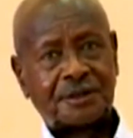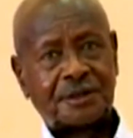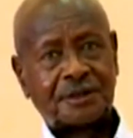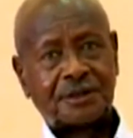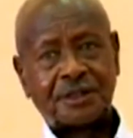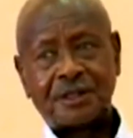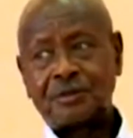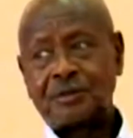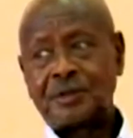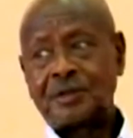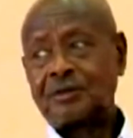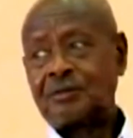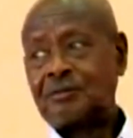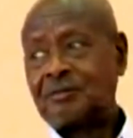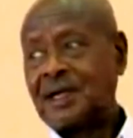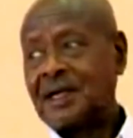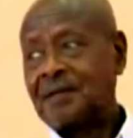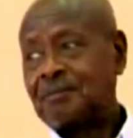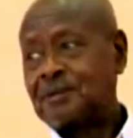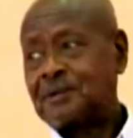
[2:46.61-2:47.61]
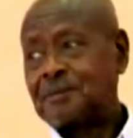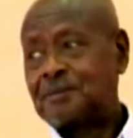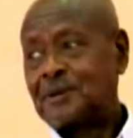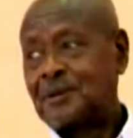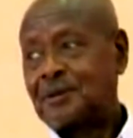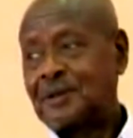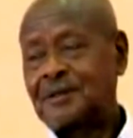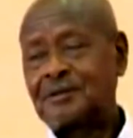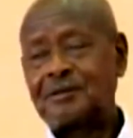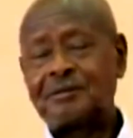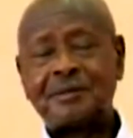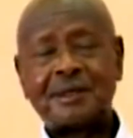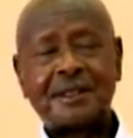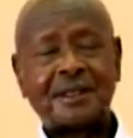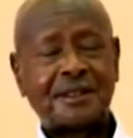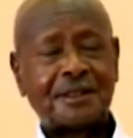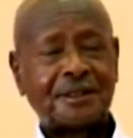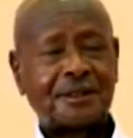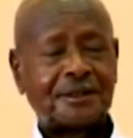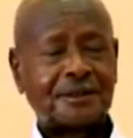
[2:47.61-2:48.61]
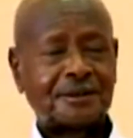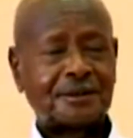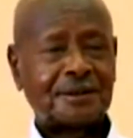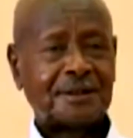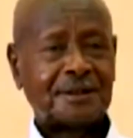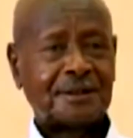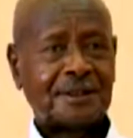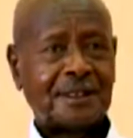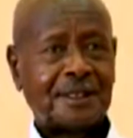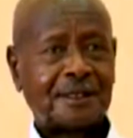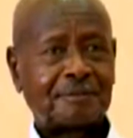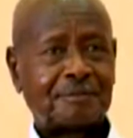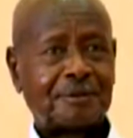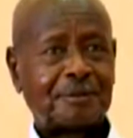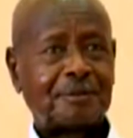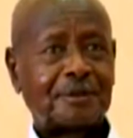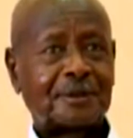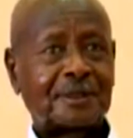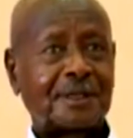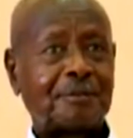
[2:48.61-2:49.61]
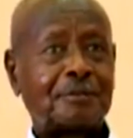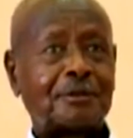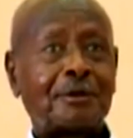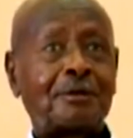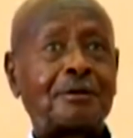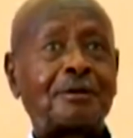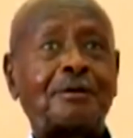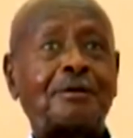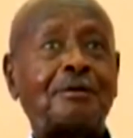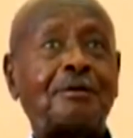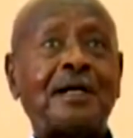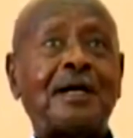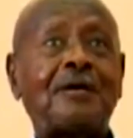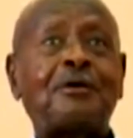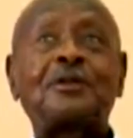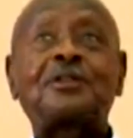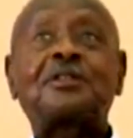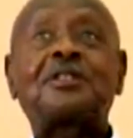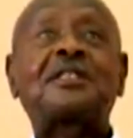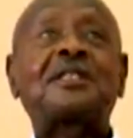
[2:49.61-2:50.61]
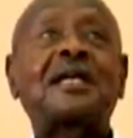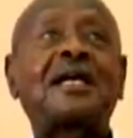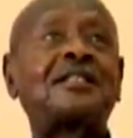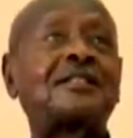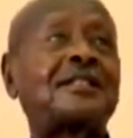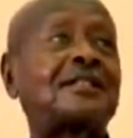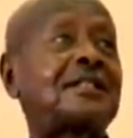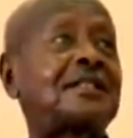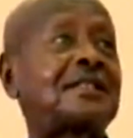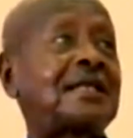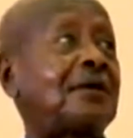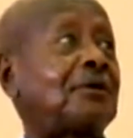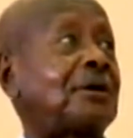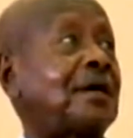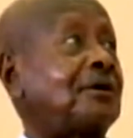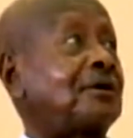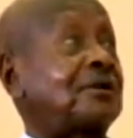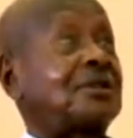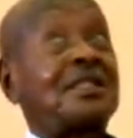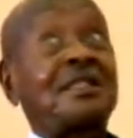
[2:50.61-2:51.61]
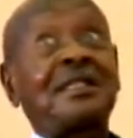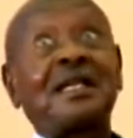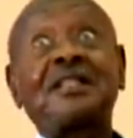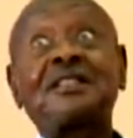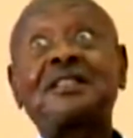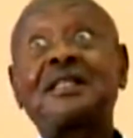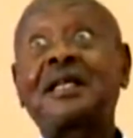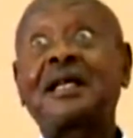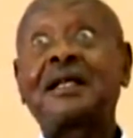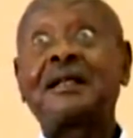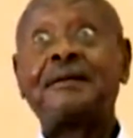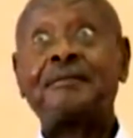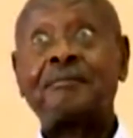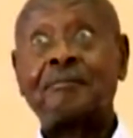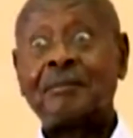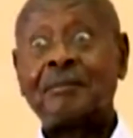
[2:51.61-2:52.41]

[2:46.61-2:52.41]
Then one of my people, one of my young people came, no, no, we are all teachers. Teacher, we are all teachers, teacher.